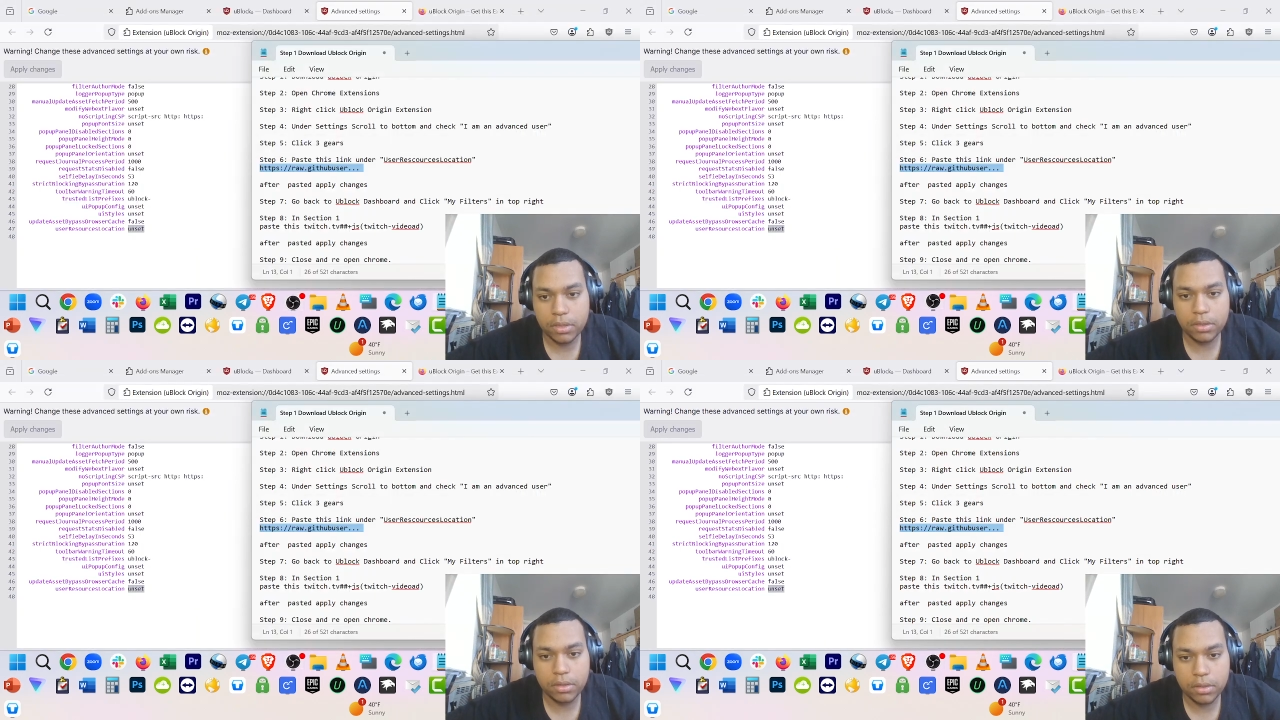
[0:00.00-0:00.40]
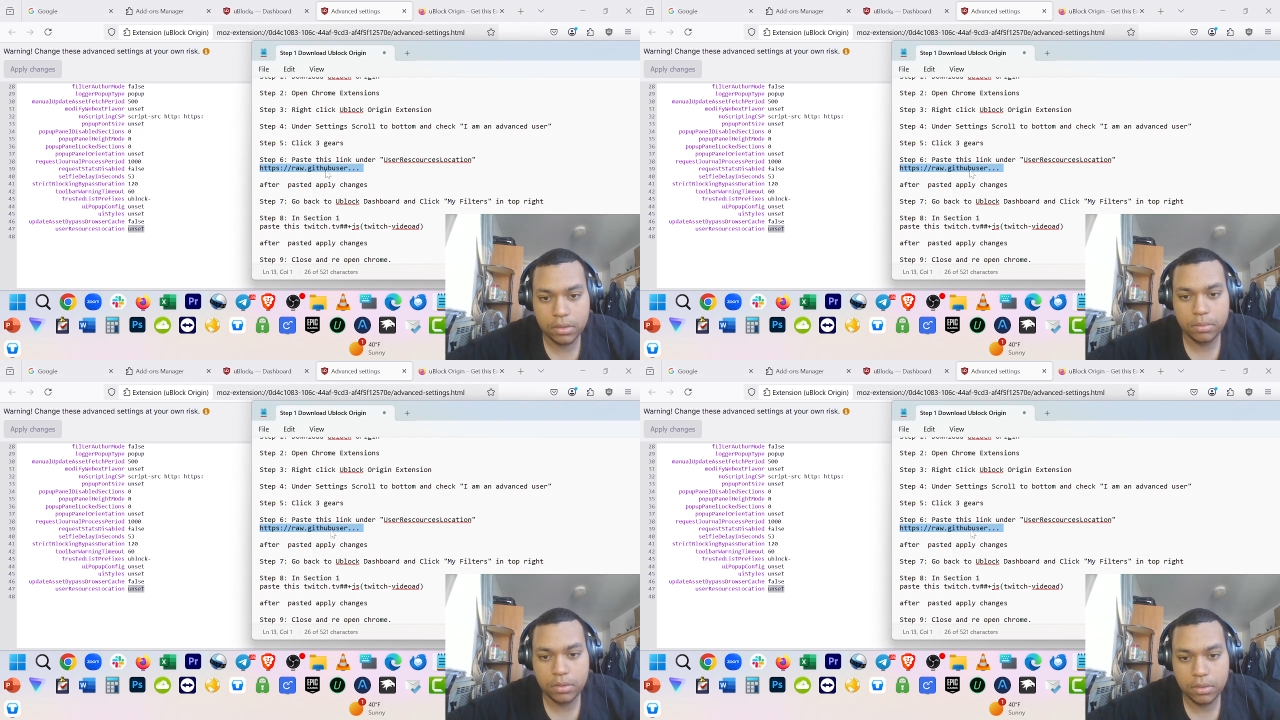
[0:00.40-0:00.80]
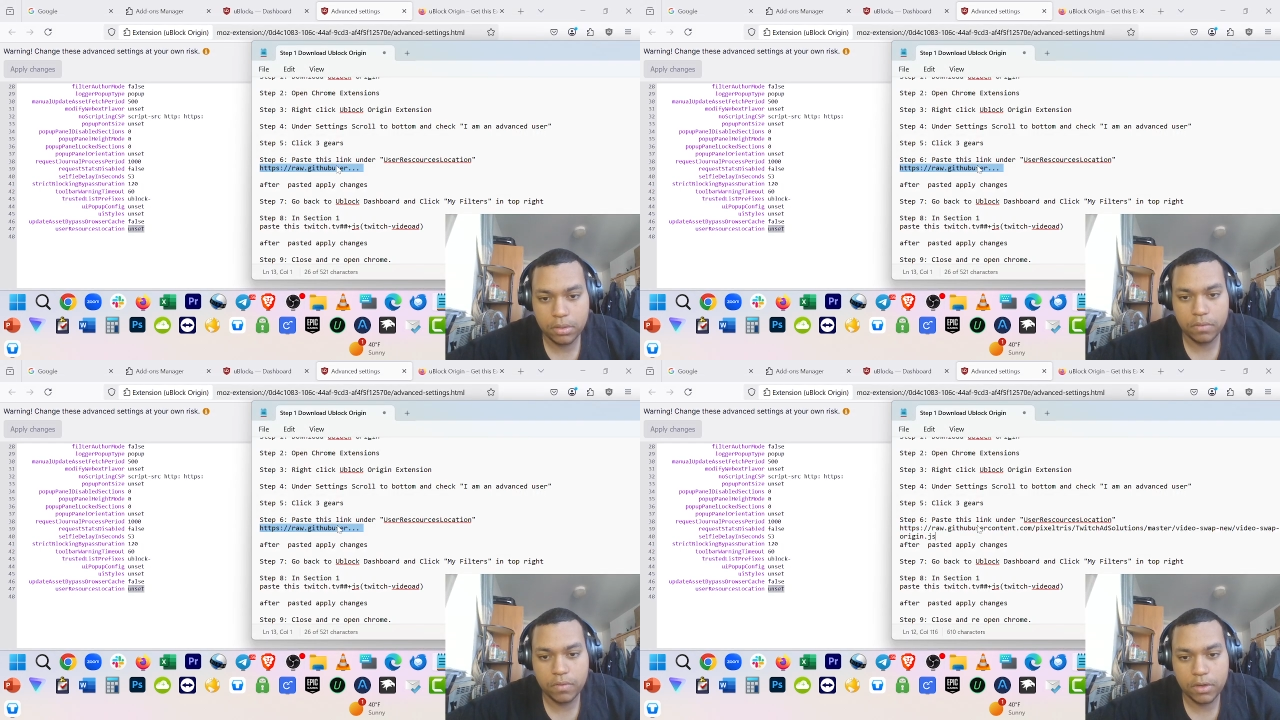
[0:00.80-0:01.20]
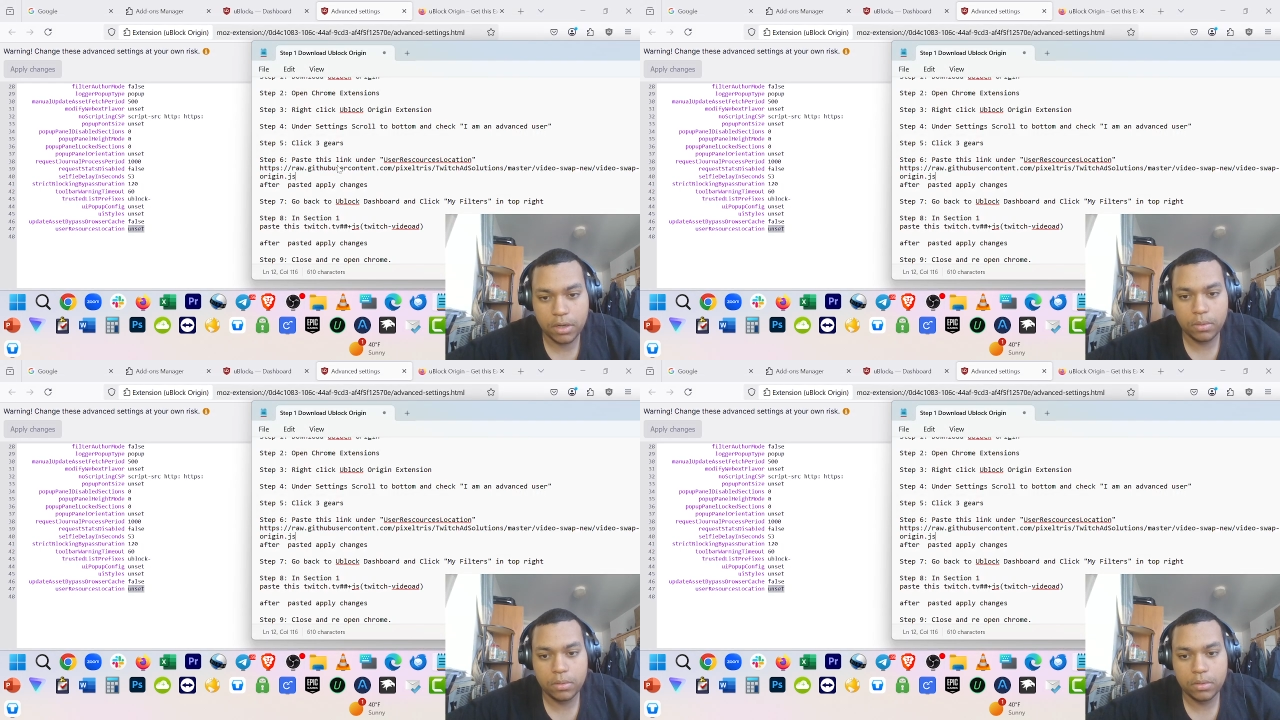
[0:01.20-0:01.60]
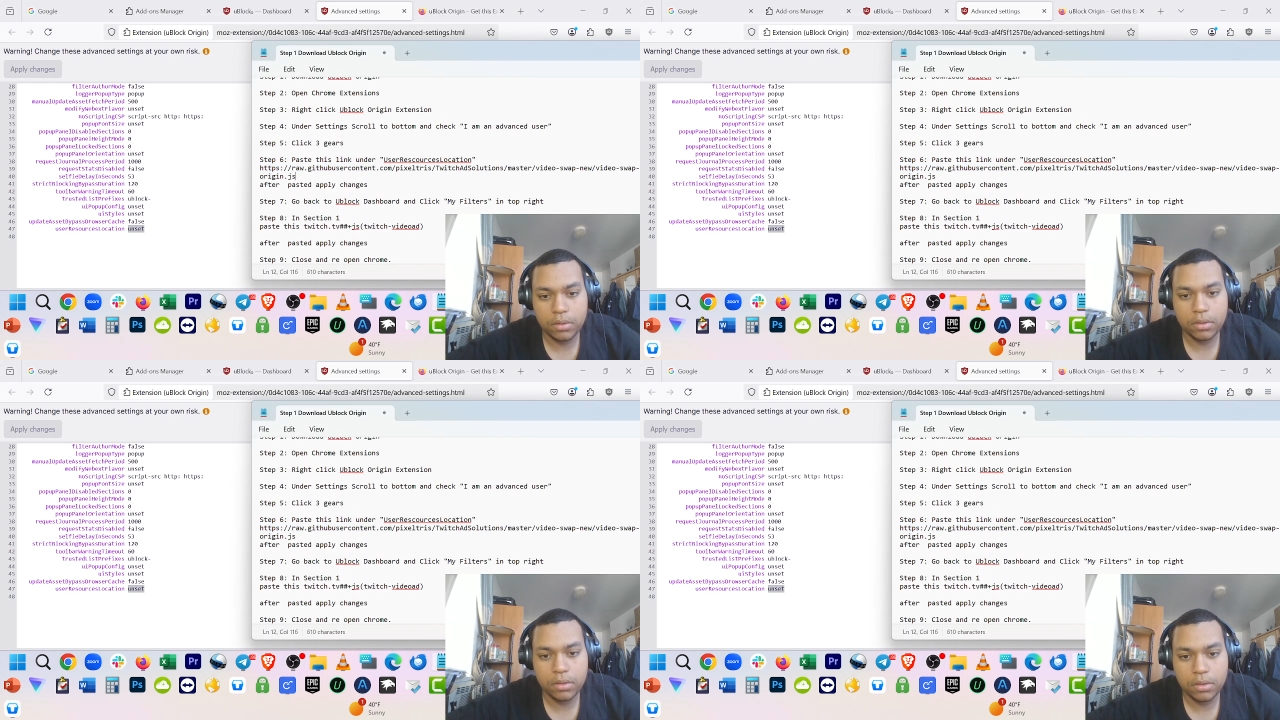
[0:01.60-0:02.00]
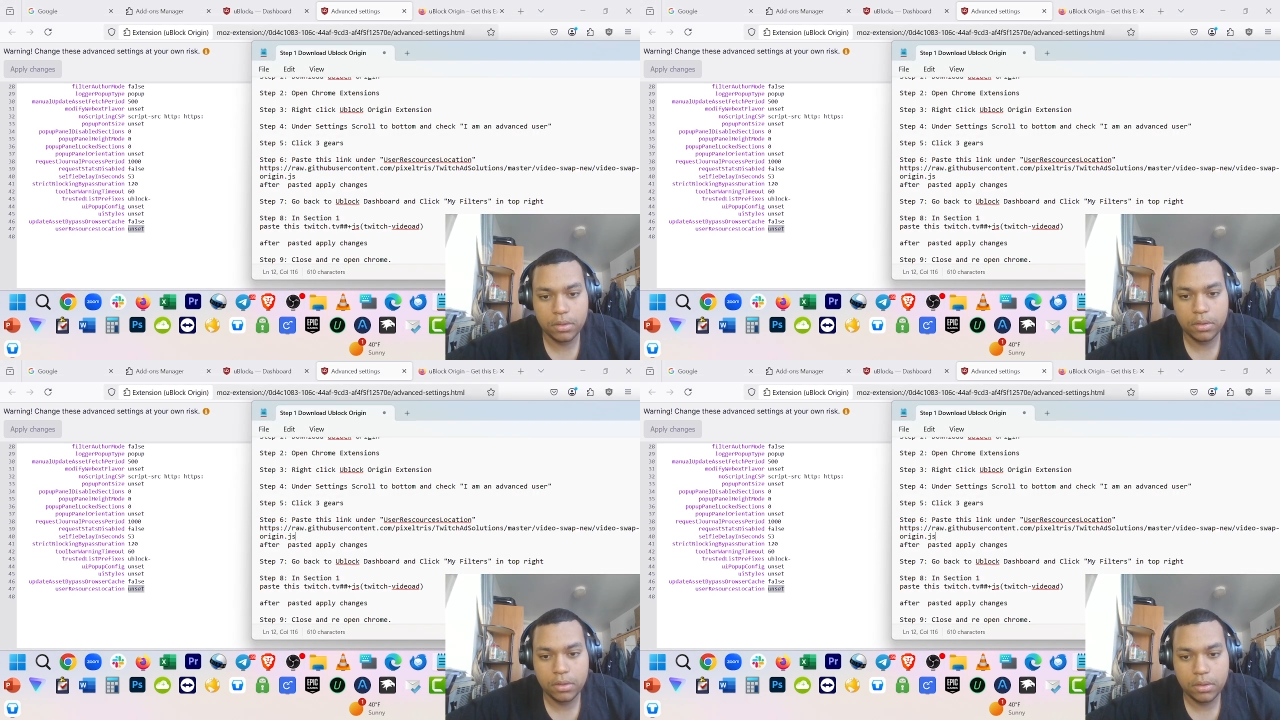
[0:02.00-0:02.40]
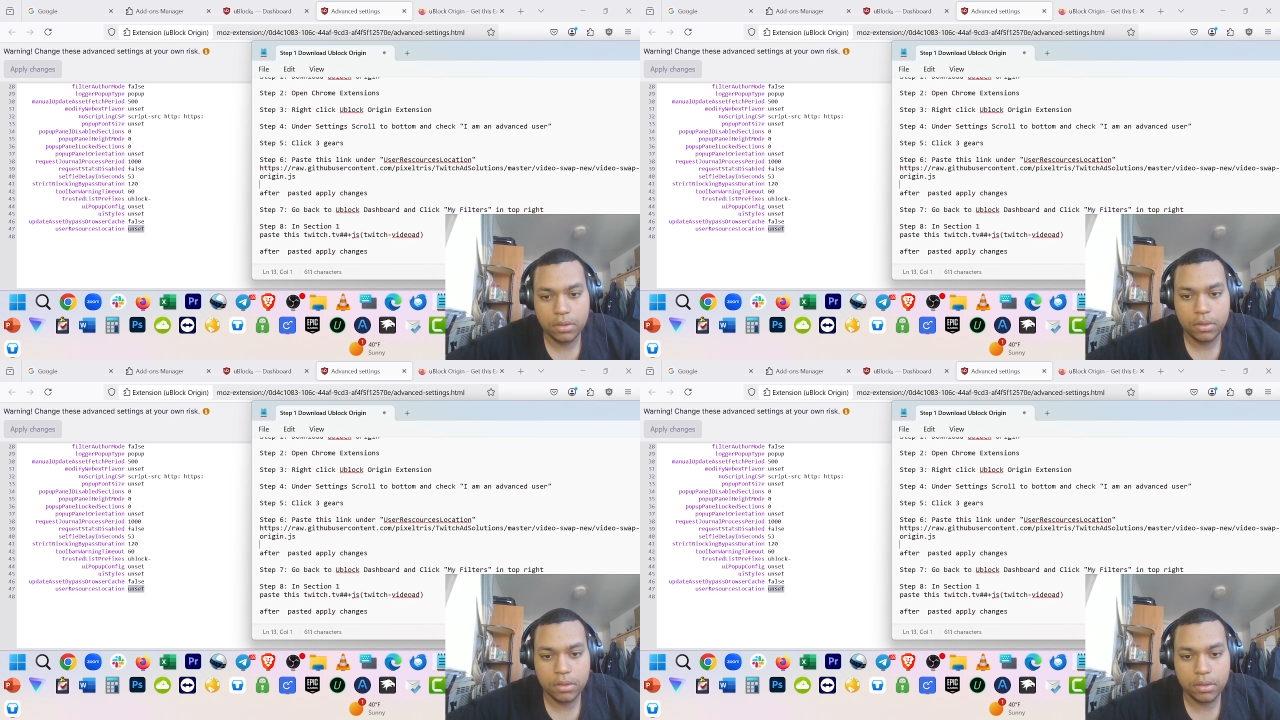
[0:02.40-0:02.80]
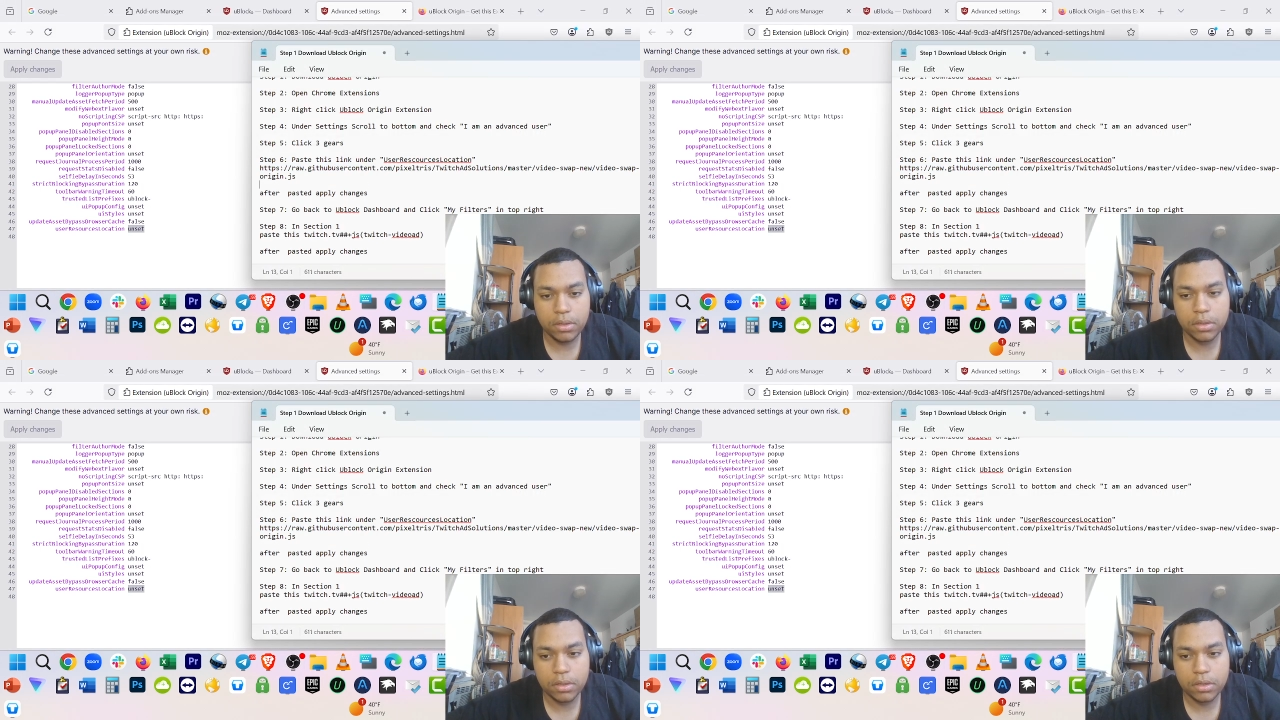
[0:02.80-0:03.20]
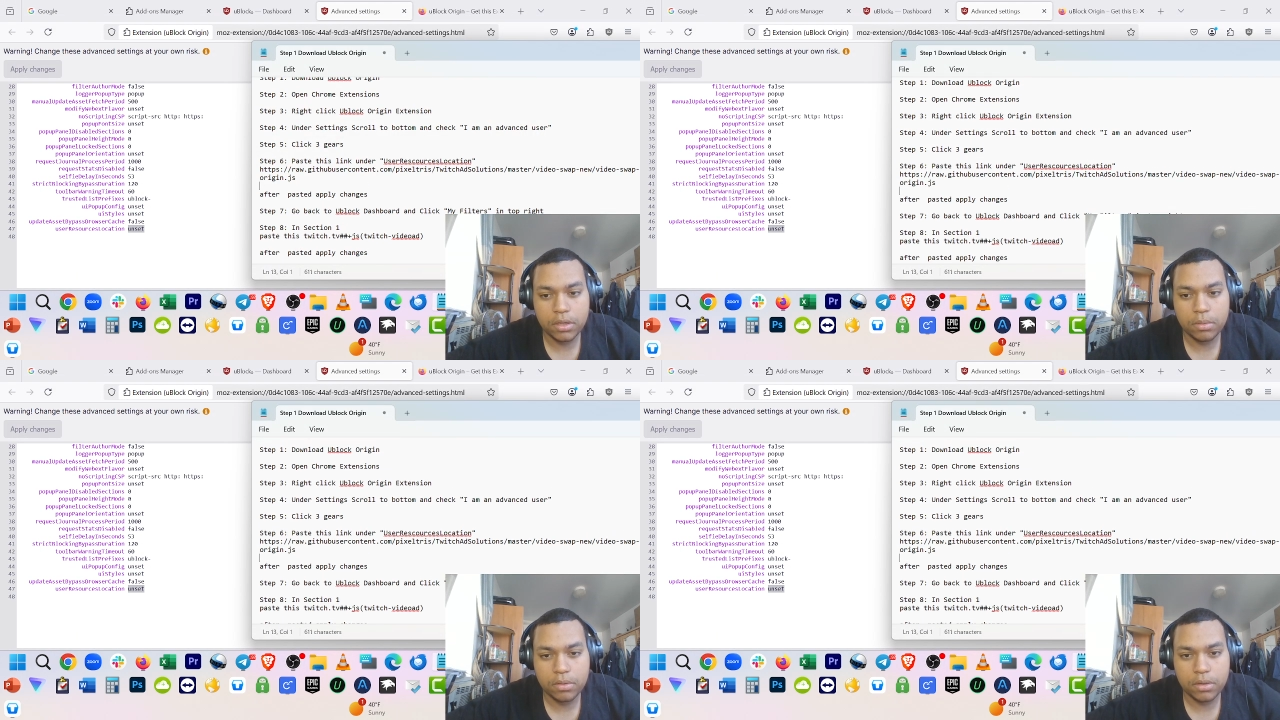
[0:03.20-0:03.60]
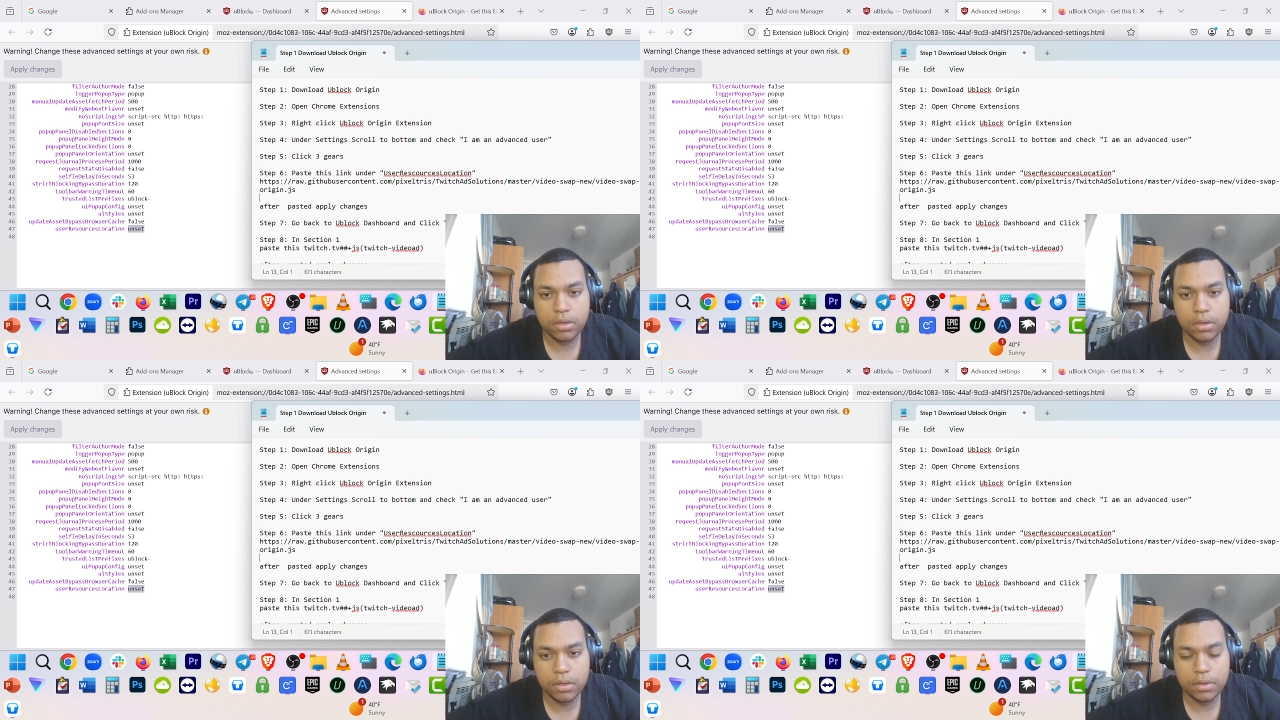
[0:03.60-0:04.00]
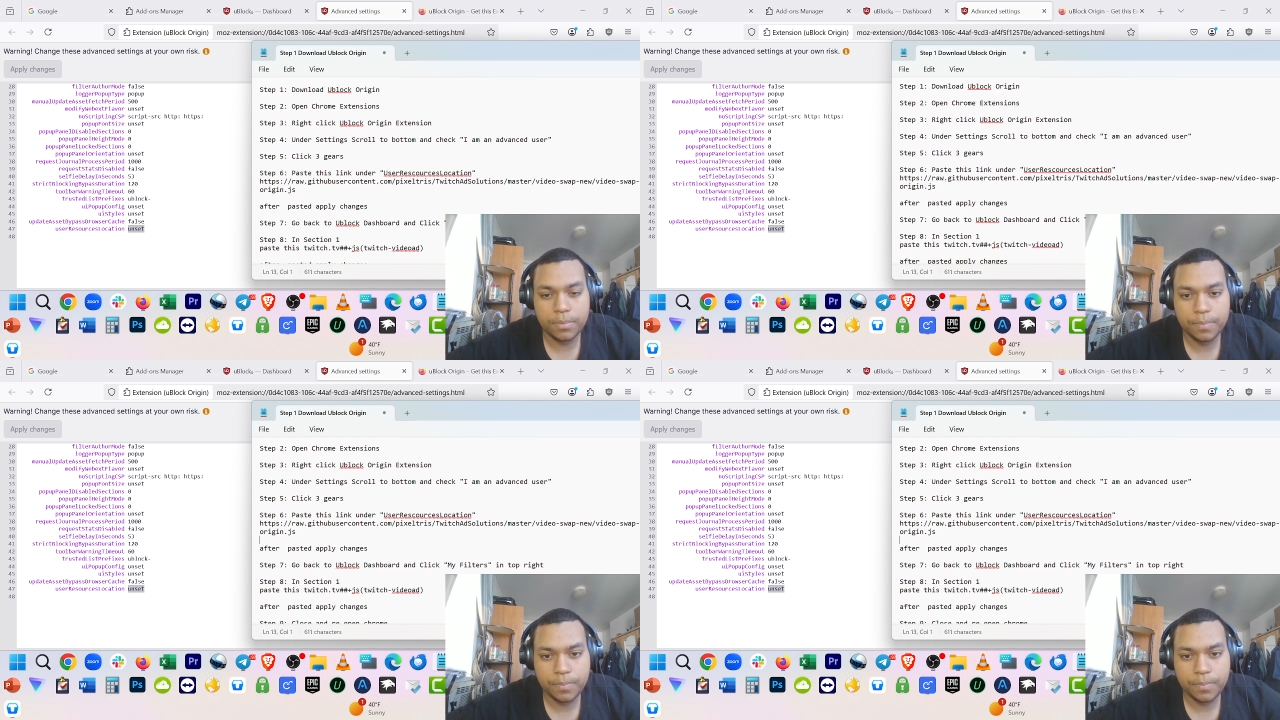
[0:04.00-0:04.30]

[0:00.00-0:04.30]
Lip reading: in the description of this video. These are the steps right here.